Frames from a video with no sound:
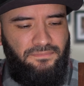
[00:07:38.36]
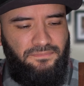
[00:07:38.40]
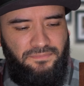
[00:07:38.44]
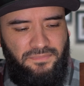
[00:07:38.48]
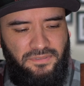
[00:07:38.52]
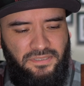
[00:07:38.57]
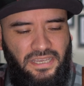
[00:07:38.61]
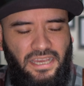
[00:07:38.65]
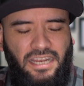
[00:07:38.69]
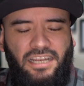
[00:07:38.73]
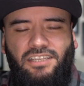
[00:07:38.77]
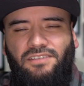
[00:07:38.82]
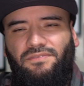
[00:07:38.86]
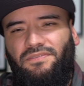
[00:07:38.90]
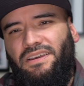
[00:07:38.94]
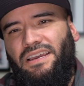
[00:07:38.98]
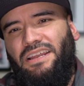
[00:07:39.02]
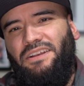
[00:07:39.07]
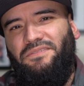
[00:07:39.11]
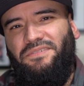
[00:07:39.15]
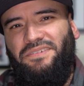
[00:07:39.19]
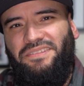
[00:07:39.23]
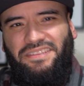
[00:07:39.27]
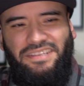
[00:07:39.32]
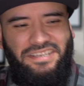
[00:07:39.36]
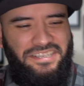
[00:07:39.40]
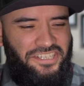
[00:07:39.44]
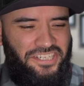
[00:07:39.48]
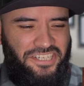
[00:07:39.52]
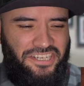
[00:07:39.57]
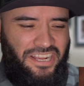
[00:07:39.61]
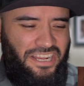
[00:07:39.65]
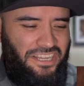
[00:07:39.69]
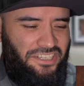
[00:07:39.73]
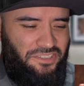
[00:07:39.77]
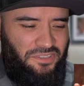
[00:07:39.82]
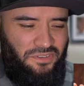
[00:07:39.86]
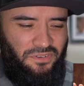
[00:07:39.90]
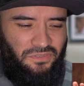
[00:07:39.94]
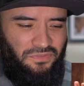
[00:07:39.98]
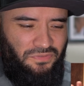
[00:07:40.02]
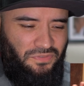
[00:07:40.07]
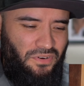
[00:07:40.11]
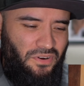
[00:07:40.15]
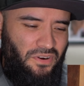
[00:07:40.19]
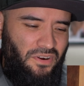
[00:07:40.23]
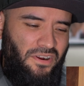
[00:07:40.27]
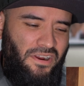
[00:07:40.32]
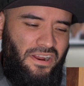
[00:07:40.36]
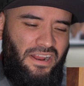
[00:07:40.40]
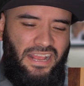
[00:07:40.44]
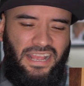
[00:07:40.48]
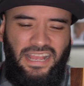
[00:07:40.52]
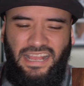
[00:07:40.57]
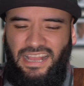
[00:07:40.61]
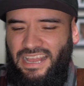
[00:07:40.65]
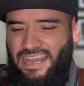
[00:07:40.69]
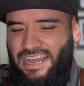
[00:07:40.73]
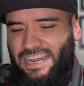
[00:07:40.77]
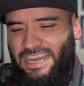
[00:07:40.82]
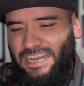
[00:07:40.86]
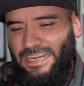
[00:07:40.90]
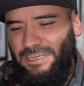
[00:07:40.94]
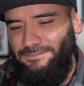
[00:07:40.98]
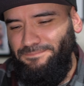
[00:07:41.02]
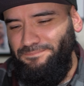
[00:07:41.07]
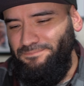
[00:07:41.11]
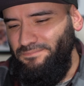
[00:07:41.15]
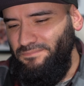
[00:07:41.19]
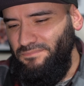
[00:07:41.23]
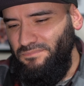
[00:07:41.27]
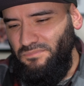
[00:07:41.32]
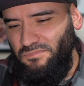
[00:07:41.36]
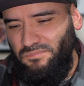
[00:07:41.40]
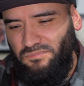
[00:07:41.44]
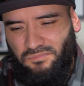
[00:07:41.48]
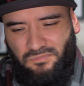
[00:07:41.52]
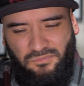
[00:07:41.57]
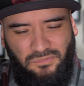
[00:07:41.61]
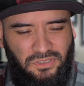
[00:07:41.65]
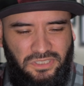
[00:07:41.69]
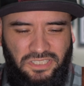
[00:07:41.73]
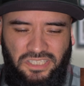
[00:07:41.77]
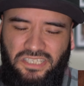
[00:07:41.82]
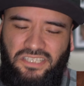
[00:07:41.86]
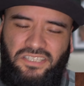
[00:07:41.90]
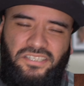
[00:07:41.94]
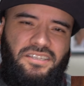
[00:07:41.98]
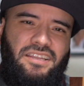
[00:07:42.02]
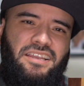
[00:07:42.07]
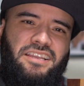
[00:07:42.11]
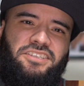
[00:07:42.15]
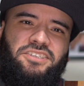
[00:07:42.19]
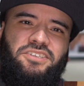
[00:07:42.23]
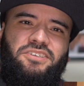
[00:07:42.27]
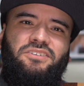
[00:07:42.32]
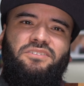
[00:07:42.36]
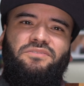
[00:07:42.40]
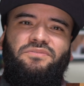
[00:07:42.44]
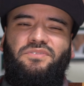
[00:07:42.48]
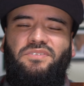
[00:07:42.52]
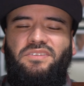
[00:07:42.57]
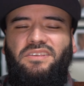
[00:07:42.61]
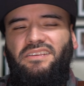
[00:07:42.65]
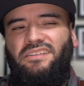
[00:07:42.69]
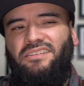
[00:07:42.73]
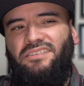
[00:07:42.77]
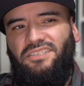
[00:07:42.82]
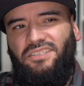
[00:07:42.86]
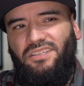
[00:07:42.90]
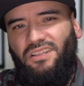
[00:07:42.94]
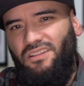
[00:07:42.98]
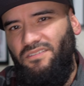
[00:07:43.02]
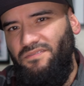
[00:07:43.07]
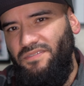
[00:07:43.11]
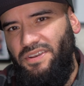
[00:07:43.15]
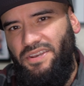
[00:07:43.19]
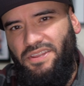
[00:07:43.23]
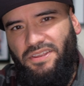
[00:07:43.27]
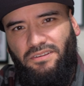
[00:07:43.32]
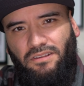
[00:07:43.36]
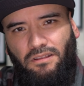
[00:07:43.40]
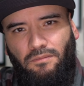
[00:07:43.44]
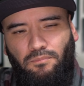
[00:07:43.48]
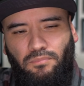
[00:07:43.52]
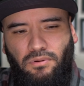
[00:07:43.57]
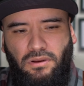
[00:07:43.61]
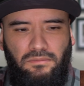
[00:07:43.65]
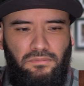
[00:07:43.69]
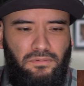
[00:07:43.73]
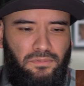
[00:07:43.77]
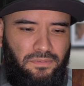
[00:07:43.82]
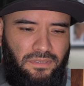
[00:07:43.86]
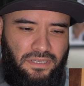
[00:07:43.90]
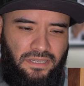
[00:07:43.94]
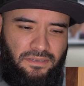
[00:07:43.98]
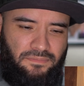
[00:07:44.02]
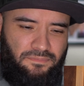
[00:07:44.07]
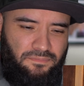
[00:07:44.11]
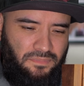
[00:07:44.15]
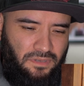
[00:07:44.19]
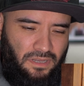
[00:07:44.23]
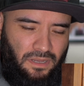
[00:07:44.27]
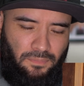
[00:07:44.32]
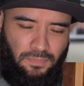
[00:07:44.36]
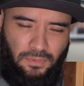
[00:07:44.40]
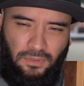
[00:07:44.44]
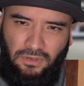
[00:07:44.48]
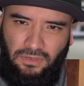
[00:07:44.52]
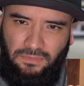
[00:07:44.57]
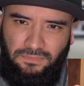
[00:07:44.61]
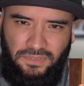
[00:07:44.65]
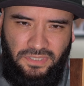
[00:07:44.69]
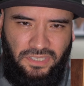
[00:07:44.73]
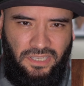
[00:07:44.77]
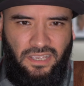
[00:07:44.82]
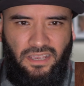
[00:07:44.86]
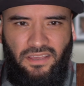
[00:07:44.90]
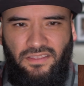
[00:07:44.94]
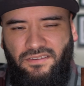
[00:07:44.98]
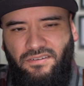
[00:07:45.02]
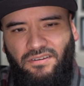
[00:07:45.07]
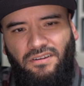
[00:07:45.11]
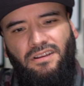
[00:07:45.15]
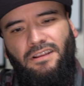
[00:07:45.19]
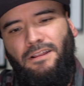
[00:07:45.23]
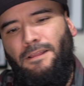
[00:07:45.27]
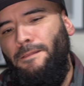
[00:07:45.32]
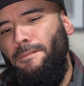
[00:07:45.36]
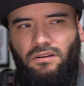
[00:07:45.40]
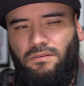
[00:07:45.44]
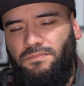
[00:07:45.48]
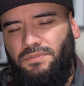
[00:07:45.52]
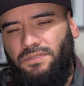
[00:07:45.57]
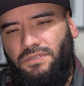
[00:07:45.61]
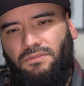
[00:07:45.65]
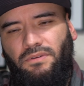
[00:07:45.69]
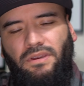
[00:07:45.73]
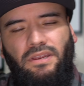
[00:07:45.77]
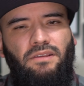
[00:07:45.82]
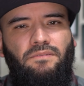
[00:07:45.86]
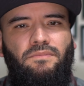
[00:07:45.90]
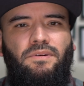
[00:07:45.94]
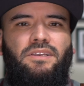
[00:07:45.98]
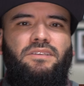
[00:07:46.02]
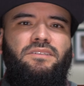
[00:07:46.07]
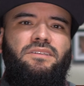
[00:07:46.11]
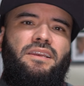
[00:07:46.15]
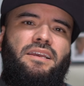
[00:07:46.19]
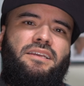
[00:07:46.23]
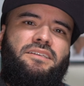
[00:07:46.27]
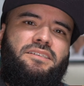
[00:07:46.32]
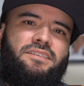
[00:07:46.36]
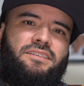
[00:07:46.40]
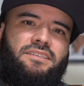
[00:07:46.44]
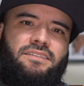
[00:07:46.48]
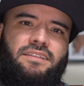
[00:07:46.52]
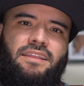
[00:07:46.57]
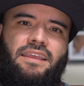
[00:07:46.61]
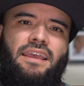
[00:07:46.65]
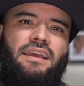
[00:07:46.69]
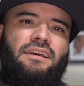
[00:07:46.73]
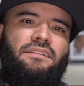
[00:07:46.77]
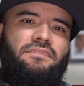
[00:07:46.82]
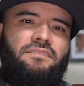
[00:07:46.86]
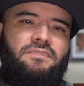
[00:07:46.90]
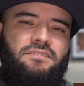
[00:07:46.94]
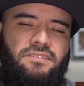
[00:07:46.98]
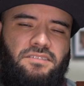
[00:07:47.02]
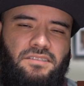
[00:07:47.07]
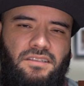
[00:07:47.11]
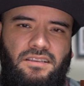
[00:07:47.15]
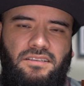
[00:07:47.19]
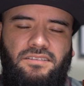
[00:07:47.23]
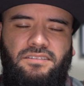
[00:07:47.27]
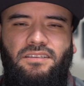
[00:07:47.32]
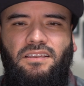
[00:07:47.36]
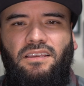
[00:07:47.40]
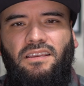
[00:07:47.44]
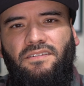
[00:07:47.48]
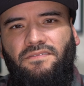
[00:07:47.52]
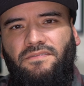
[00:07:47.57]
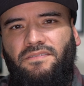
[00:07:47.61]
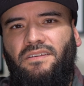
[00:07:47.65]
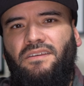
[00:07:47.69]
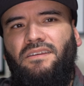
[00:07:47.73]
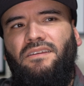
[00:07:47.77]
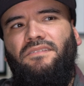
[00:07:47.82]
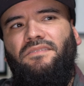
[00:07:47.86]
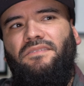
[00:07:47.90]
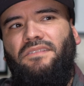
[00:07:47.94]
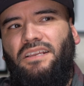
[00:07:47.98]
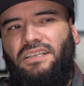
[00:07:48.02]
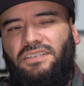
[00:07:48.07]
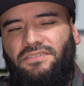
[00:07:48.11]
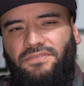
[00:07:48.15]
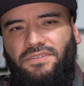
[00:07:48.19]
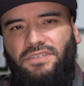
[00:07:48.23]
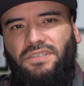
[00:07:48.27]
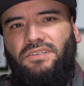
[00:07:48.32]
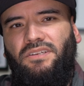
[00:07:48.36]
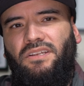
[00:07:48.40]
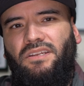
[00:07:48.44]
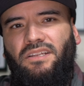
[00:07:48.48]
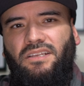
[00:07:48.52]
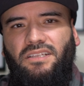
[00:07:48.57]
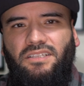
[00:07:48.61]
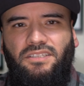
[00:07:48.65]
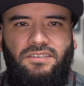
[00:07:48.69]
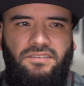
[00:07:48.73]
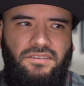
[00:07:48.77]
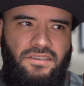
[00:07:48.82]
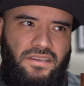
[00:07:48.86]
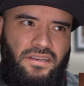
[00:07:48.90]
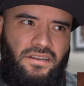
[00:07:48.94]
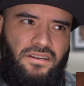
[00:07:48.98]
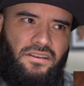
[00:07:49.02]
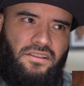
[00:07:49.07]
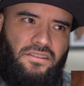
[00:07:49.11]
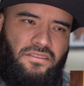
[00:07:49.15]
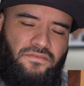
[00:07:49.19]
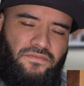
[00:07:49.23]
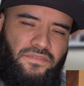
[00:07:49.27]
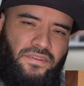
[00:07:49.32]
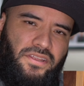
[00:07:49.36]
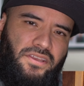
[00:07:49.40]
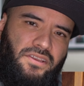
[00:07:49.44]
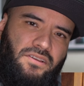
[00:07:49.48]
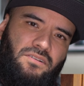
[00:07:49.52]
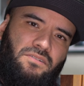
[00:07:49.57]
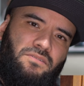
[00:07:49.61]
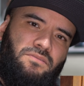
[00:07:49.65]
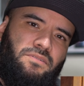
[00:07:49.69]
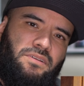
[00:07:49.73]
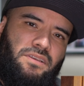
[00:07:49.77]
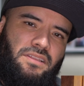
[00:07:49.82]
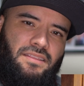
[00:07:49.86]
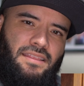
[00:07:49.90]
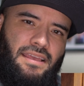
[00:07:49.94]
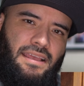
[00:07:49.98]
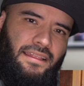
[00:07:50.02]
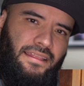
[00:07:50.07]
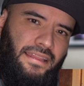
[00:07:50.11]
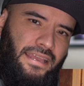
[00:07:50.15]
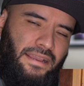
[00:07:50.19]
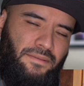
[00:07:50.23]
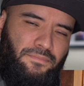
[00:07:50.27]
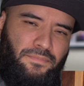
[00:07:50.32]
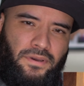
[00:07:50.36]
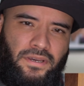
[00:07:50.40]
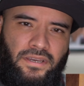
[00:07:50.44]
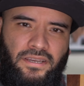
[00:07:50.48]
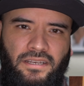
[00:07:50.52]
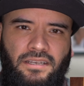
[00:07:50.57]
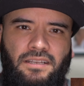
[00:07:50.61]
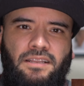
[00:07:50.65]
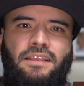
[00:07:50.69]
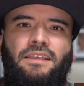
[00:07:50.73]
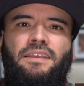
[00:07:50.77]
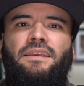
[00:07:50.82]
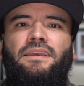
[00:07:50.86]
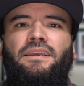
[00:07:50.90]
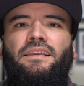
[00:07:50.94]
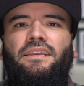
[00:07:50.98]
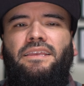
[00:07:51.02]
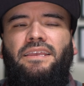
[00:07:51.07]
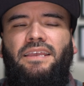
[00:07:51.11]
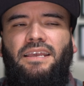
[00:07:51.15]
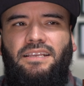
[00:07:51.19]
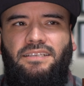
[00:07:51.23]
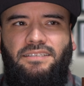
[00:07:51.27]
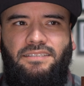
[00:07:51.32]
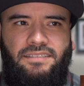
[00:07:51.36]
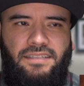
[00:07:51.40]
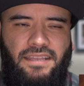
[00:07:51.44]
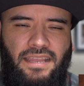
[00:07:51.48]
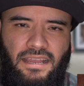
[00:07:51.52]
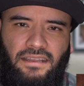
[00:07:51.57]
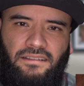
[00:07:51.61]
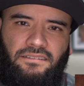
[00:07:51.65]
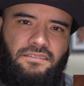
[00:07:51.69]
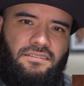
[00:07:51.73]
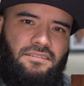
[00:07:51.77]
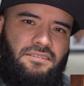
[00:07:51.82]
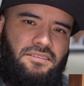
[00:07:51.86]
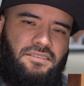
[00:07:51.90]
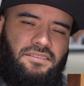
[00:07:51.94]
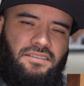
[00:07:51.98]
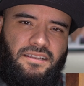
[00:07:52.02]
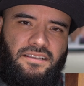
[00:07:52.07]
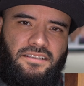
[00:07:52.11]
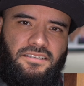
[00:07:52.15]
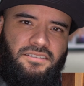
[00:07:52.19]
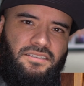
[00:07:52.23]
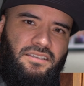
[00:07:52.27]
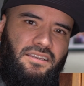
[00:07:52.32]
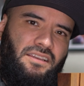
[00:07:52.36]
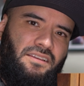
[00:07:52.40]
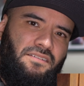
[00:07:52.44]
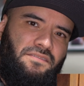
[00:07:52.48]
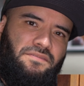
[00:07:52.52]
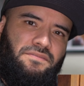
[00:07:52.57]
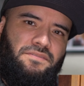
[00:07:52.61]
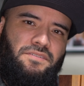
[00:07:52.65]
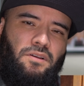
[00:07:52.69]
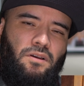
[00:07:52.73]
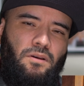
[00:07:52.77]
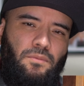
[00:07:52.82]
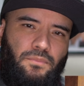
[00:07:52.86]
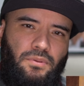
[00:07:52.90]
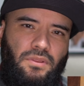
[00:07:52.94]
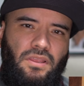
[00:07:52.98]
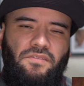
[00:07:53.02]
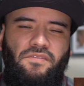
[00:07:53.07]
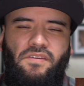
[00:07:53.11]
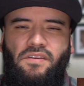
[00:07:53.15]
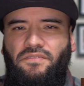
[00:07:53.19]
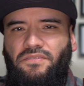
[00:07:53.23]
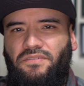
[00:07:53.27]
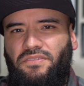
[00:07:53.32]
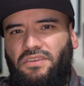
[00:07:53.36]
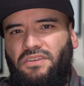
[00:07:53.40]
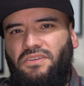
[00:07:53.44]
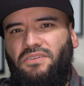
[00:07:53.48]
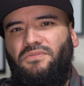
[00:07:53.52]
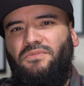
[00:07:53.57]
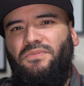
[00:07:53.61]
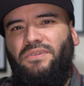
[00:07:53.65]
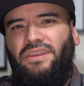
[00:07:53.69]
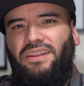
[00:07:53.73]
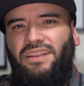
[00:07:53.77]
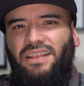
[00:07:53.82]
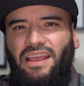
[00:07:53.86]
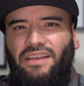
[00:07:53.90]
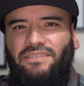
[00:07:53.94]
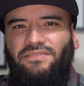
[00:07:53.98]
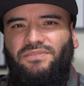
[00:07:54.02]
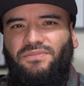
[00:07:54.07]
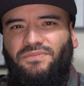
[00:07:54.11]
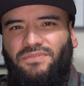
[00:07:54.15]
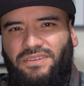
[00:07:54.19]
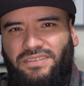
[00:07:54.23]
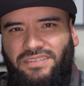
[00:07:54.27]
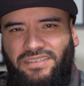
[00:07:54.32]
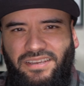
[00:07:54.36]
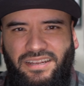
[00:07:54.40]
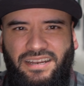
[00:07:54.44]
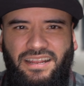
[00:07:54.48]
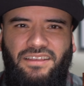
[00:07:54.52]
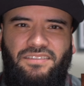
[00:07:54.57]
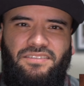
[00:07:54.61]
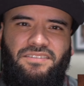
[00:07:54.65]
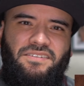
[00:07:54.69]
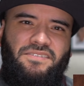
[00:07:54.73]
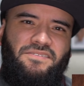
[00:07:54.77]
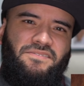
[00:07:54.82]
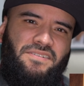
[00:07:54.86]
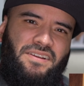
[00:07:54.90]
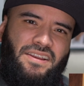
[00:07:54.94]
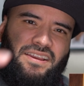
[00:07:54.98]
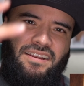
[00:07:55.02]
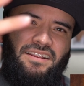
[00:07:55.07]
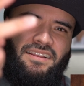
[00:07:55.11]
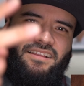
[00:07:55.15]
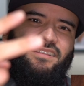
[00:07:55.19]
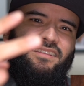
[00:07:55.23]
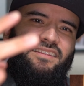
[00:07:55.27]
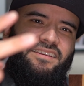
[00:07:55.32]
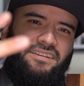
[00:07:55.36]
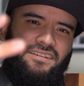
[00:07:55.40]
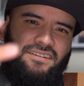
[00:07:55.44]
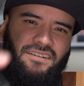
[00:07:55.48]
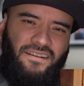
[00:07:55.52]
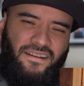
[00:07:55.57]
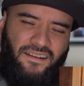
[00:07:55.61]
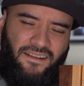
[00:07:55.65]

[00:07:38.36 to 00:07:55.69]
satisfied with this shock so far. Uh, just stay tuned for the install video. I'll probably upload them together. So anyways, you guys just stay out there, stay safe. Thanks for tuning in to yet another video. Hit that like button. Guys, stay out there, stay safe. Don't believe everything you read. Life's a risk. Get out there and ride. Later.